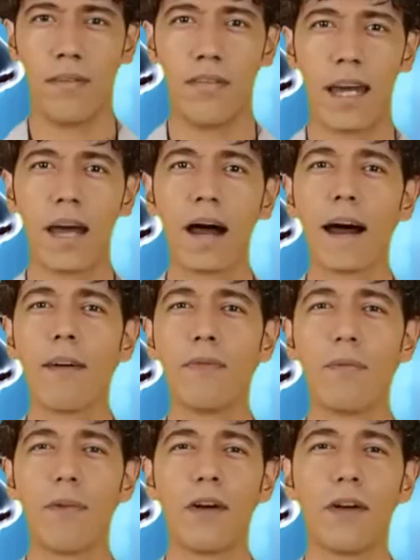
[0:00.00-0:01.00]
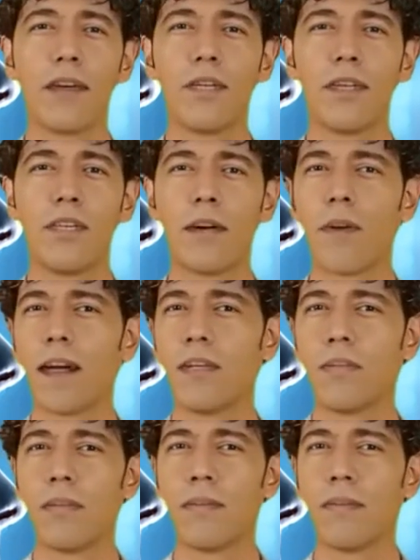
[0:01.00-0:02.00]
Does AI have the ability to deceive
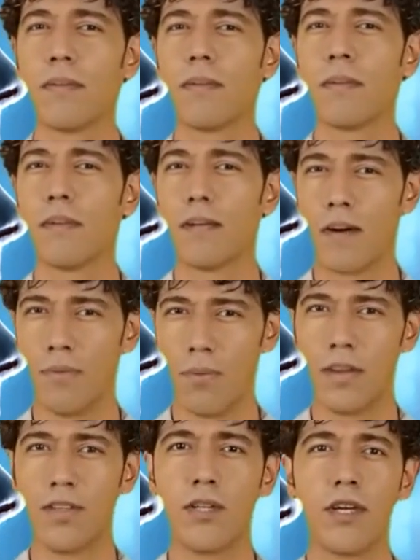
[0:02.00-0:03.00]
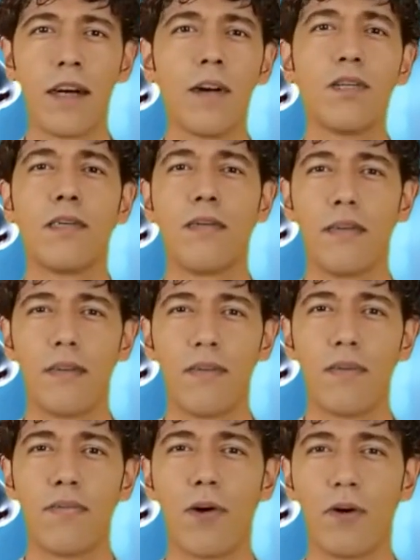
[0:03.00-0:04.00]
us? In recent years,
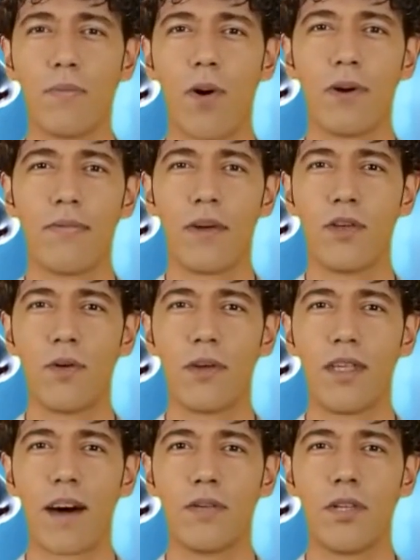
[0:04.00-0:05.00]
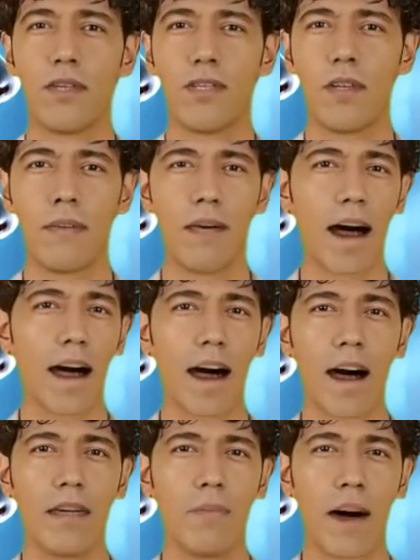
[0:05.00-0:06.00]
the field of artificial intelligence,
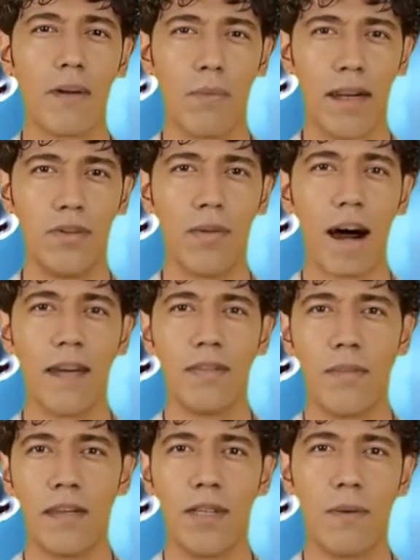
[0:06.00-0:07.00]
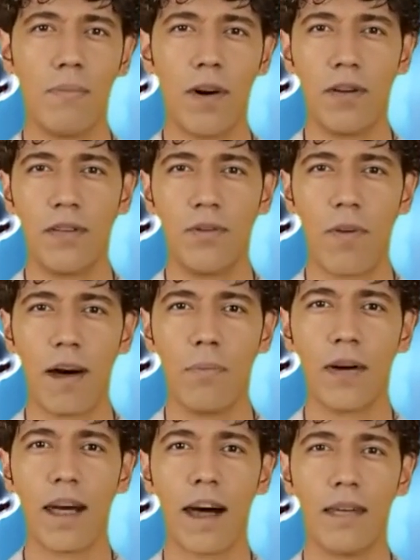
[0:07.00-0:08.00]
AI, has made great strides in its ability to
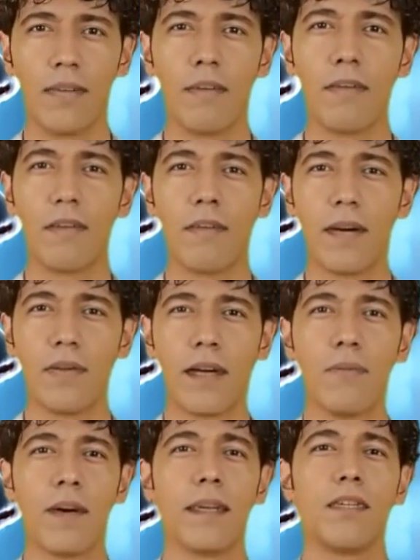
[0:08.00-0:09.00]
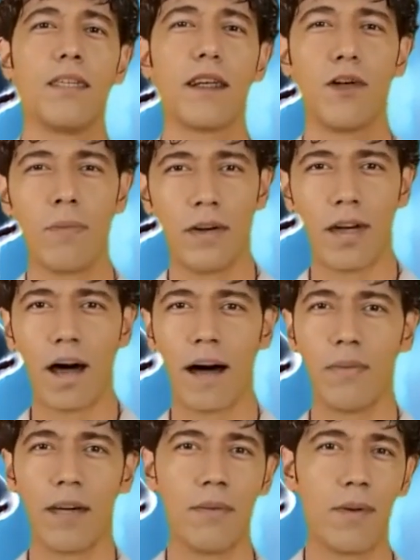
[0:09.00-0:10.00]
replicate and even exceed human
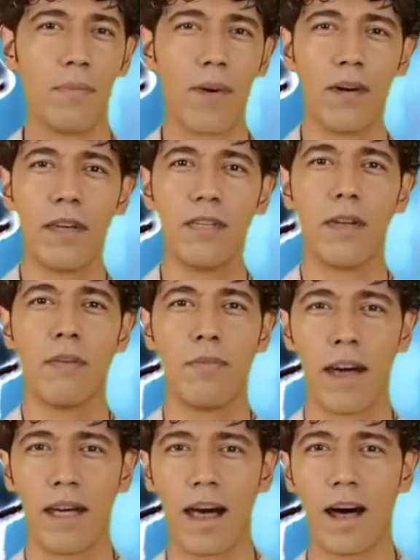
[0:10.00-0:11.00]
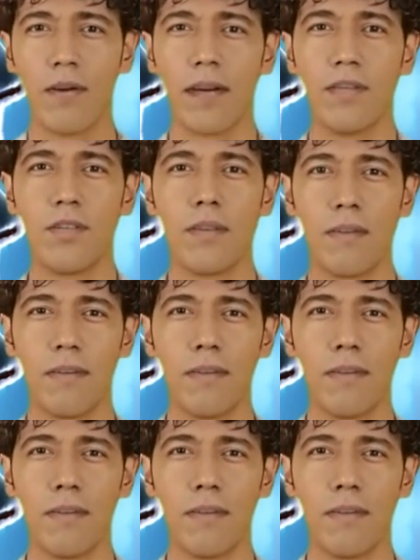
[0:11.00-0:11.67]
cognitive abilities in many areas.